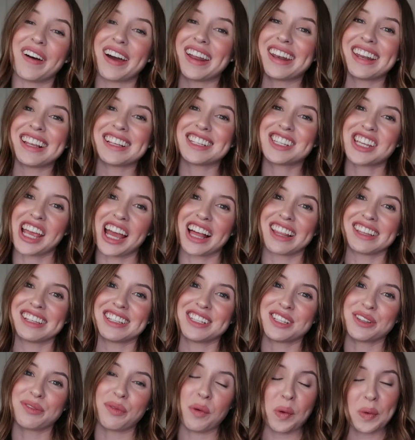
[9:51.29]
fun
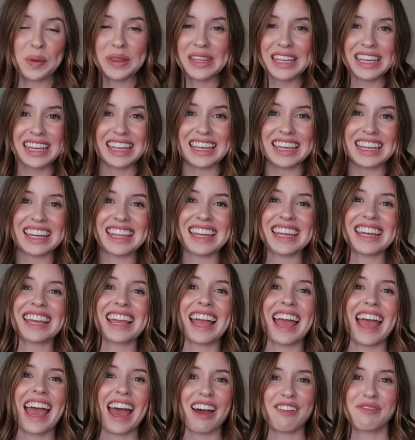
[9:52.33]
challenge of only eating
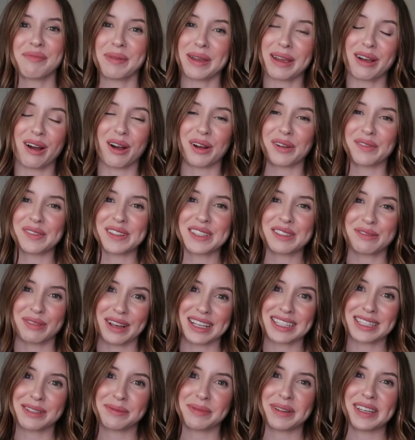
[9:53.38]
half-baked harvest
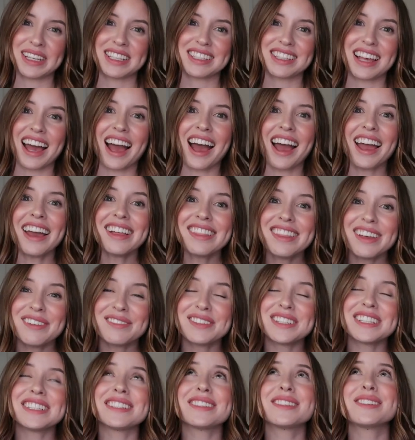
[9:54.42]
recipes. I
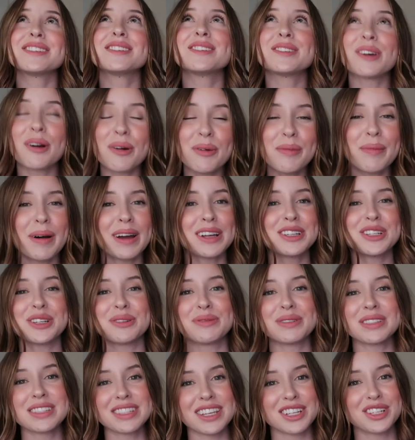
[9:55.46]
loved it so much. It
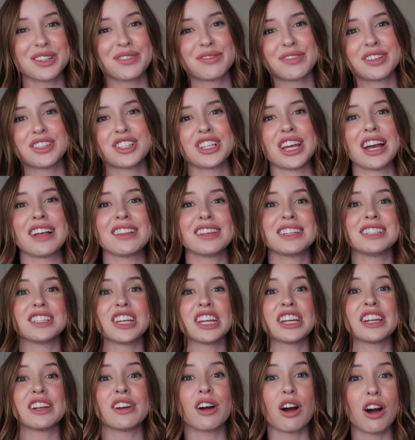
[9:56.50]
was such a fun challenge,
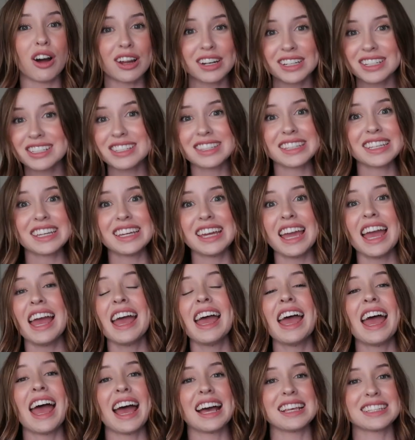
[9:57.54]
and it honestly
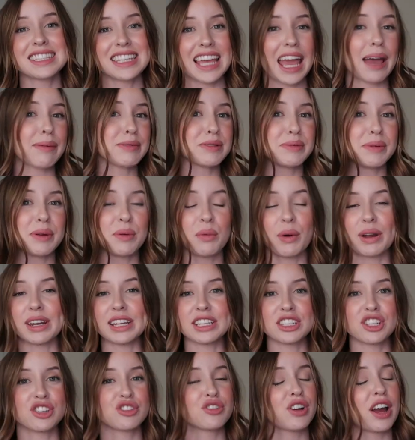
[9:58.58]
has kept me
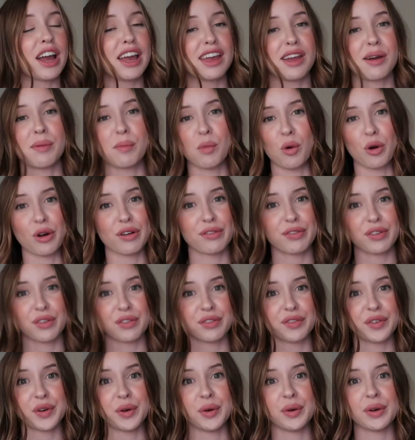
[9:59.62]
wanting to try more of her
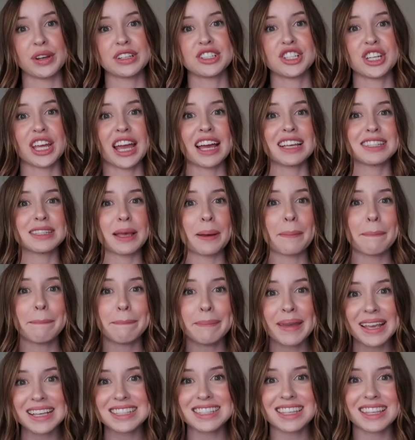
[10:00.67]
food. She has
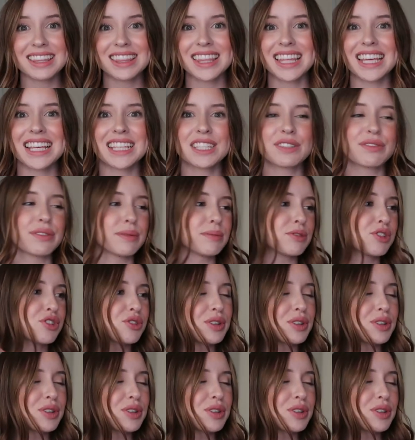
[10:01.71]
amazing things from